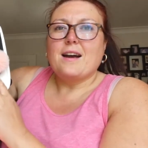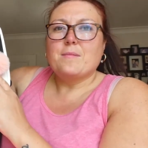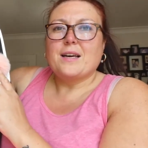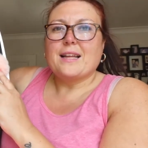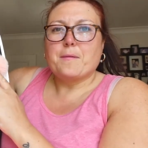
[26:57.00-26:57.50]

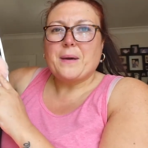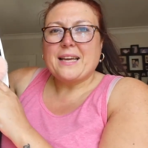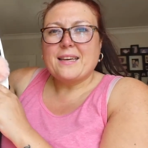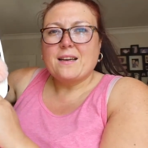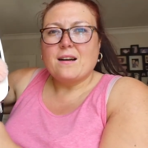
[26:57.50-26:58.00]
um, like
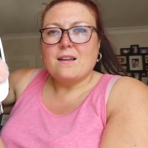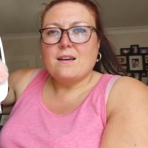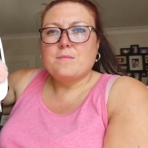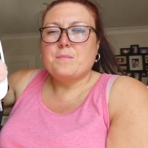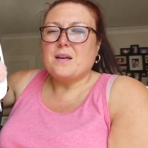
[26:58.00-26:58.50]
pinky
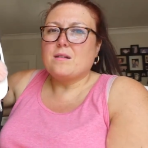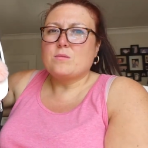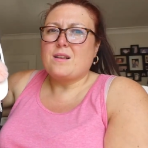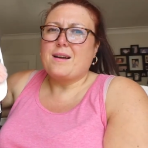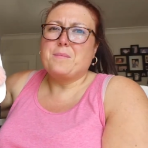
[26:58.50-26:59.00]
colour. But I
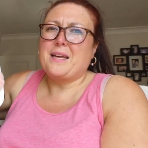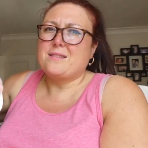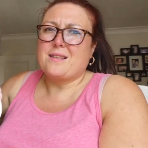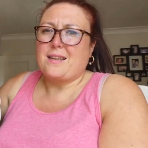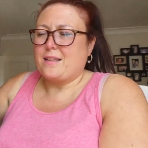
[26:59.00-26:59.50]
was like,
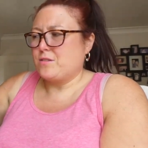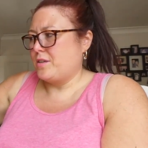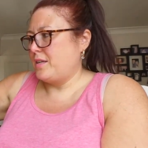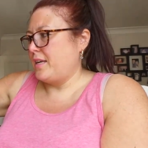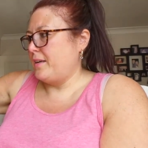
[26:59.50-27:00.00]
pink's gonna get
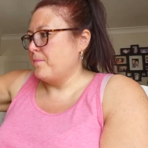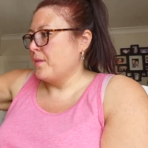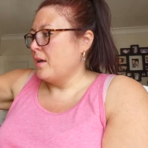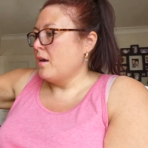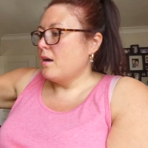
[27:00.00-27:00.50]
dirty.
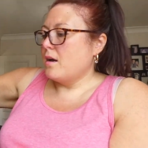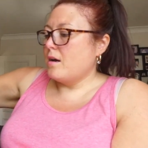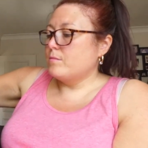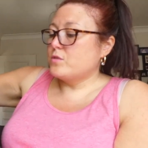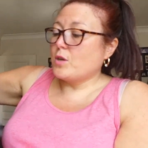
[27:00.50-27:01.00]

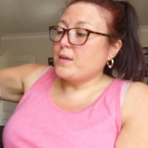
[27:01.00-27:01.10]
Um, so